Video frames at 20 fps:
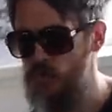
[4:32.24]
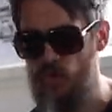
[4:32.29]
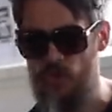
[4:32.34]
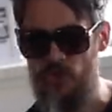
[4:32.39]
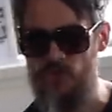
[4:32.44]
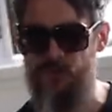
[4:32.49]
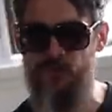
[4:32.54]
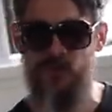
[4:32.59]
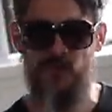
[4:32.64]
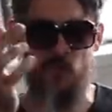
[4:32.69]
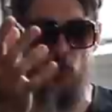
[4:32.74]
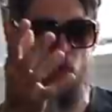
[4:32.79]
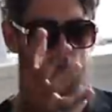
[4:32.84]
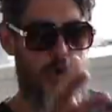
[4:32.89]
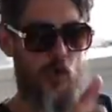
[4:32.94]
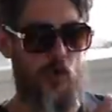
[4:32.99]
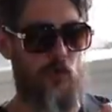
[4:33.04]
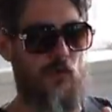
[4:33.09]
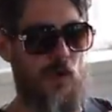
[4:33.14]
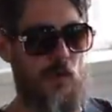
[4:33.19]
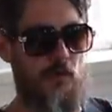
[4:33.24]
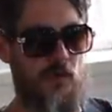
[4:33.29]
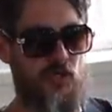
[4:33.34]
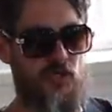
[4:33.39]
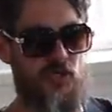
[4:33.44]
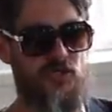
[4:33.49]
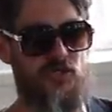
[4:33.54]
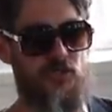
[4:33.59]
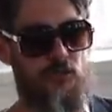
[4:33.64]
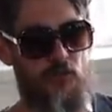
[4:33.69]
just be the walk-around
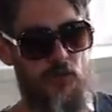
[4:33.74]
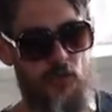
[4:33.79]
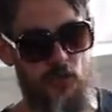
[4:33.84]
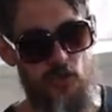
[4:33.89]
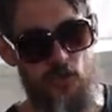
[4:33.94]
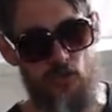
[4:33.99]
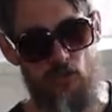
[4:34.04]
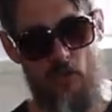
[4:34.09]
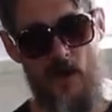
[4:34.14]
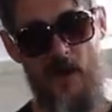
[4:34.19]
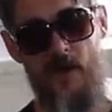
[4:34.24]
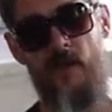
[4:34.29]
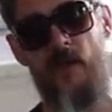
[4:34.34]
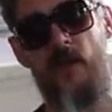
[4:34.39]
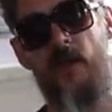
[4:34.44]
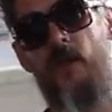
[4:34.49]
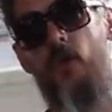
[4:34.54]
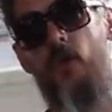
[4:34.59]
magician, but try and